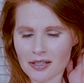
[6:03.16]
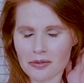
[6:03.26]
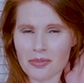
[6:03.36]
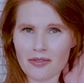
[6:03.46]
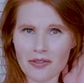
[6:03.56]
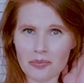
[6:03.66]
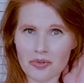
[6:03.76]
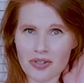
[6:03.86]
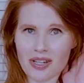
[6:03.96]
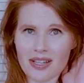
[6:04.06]
a little bit of a
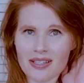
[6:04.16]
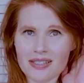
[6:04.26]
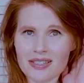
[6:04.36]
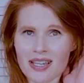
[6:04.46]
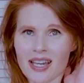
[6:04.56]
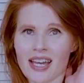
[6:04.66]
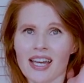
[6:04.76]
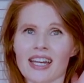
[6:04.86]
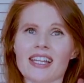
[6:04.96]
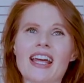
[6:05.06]
breeze.
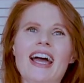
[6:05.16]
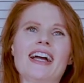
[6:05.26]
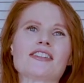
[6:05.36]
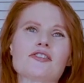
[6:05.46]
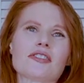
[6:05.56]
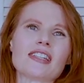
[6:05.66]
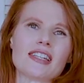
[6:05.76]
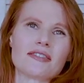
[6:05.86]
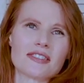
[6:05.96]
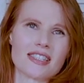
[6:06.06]
It actually
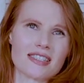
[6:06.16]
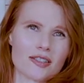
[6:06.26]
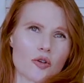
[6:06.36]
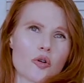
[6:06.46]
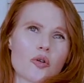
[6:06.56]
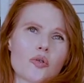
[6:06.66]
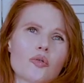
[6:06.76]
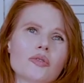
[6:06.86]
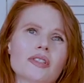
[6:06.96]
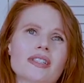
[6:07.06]
gives this
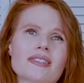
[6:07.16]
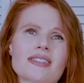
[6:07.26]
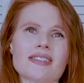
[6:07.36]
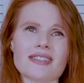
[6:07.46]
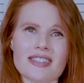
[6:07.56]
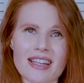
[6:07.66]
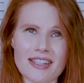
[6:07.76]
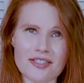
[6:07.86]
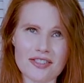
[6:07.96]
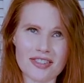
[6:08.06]
cooling
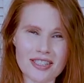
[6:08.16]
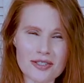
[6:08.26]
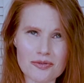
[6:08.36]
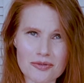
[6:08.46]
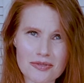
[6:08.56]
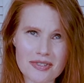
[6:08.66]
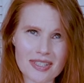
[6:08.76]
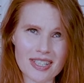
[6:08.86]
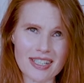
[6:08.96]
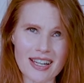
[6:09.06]
sensation that's
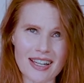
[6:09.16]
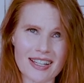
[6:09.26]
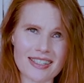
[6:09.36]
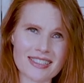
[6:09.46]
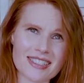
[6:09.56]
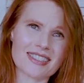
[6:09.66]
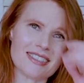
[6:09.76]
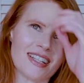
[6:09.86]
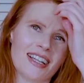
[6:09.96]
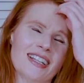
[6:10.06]
really nice.
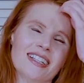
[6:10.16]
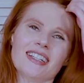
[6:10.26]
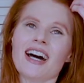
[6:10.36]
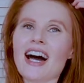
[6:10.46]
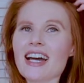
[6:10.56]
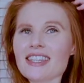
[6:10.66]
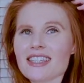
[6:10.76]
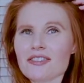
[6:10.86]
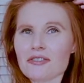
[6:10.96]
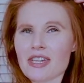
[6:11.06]
I
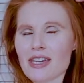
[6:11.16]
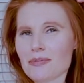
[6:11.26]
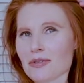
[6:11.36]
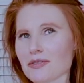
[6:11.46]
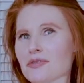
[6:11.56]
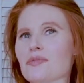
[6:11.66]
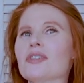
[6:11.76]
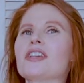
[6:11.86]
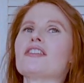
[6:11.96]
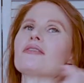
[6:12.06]
think they're keepers.
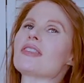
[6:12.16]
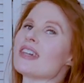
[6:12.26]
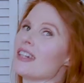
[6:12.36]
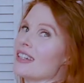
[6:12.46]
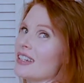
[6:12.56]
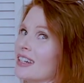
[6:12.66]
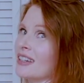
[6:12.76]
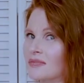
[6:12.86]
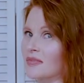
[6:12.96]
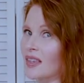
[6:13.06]
What do you think?
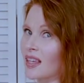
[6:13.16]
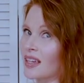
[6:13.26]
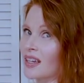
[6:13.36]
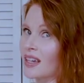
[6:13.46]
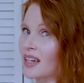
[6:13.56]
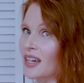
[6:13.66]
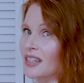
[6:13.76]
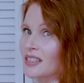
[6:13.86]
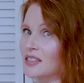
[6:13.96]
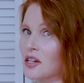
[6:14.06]

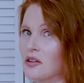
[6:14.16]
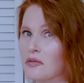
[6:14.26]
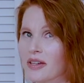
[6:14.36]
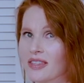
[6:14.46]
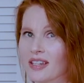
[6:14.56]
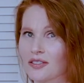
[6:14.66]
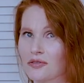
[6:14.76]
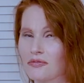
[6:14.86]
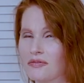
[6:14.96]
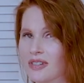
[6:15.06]
So I think
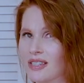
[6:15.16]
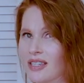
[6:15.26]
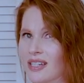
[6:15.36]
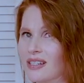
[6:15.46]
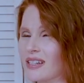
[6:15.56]
it's really